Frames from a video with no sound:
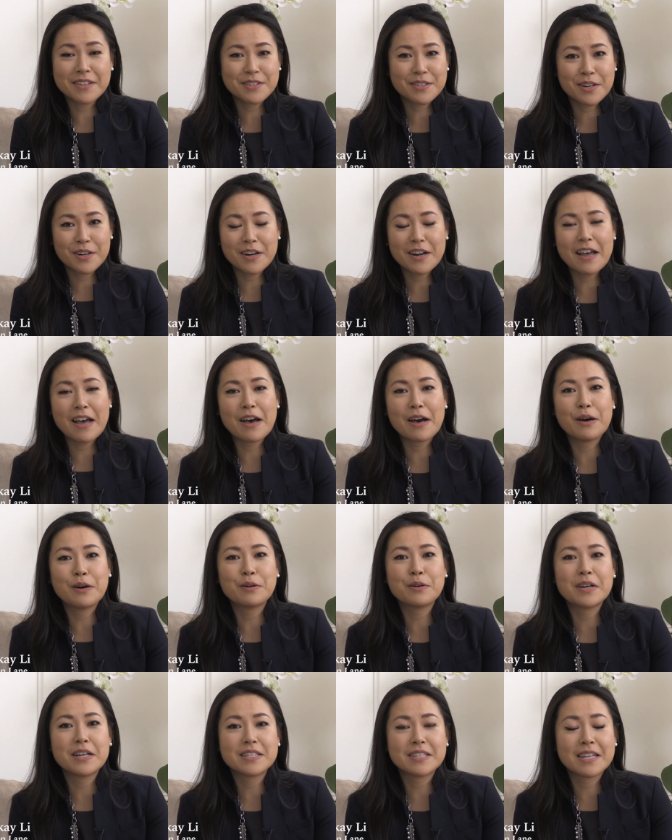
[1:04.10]
started
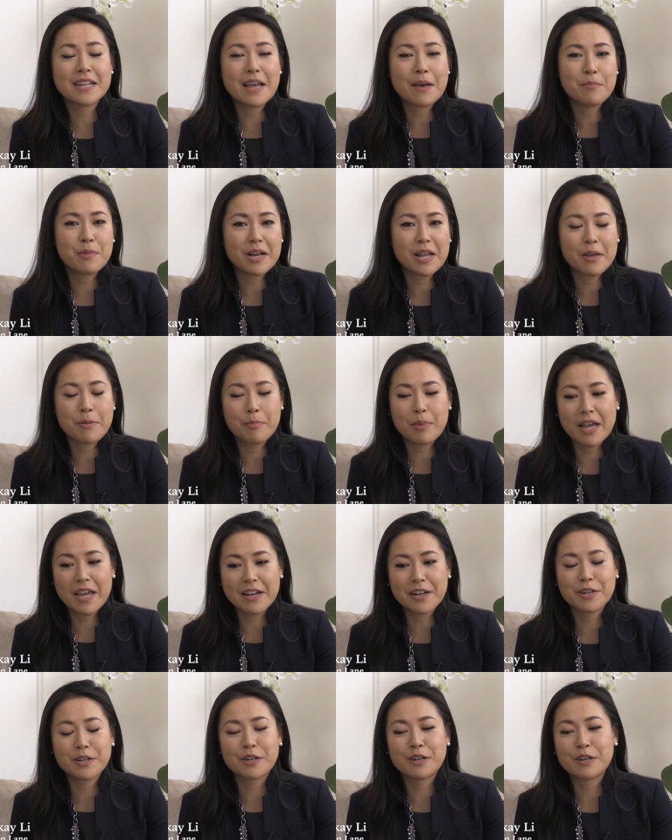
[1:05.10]
out as an M&A
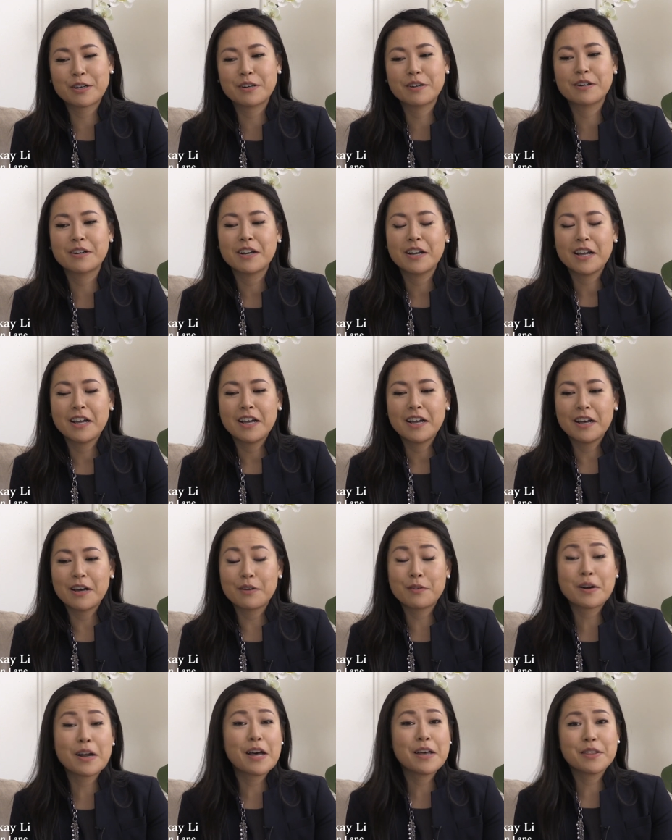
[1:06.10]
banker
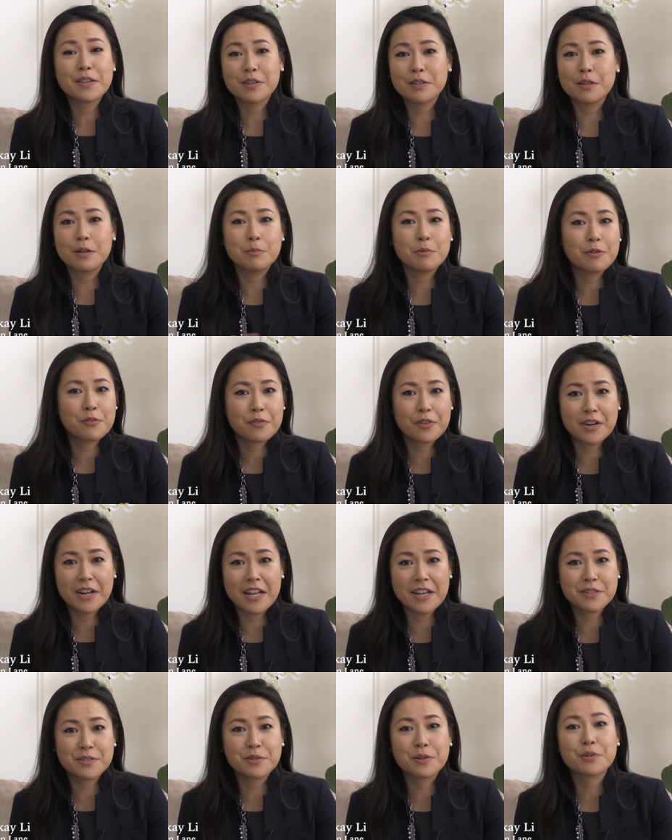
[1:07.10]
around the global
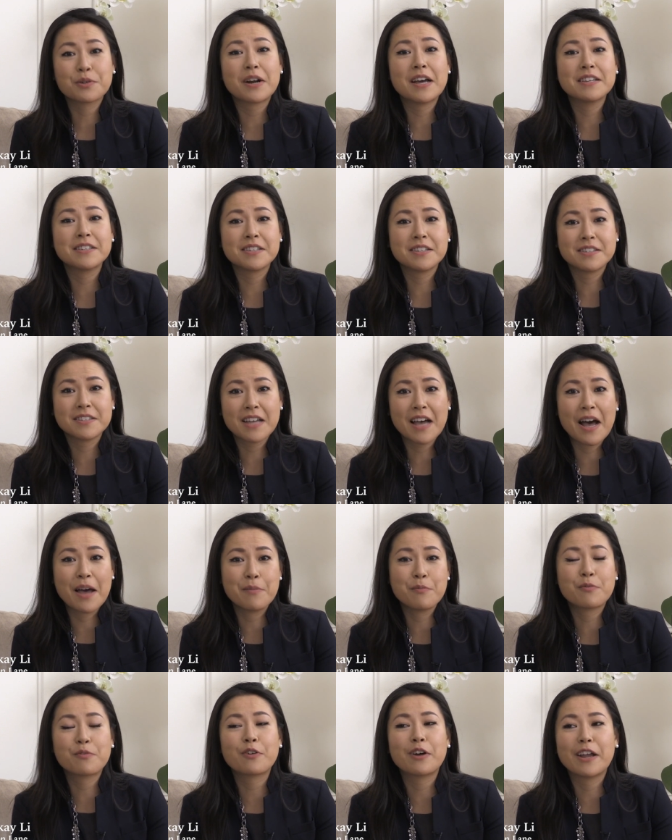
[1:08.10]
financial crisis
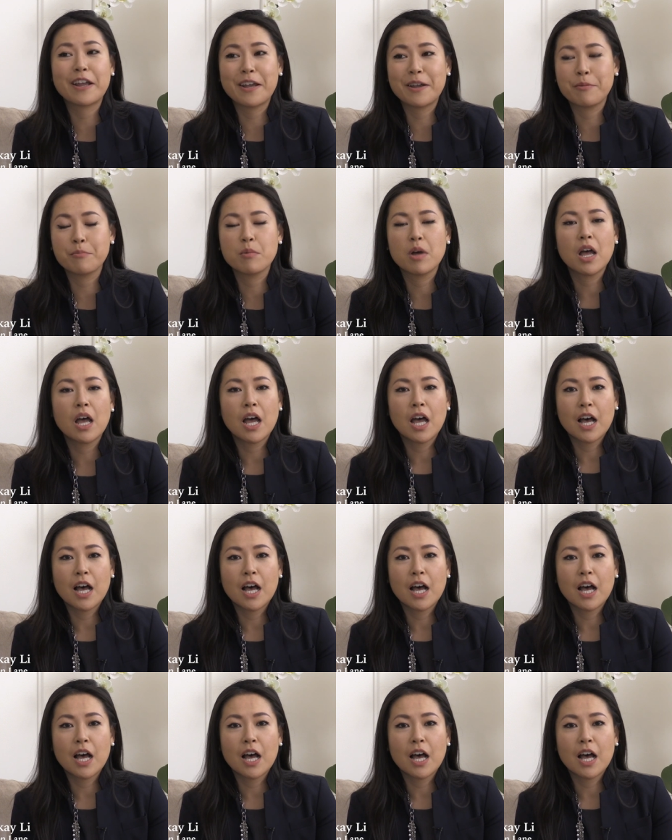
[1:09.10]
timeframe,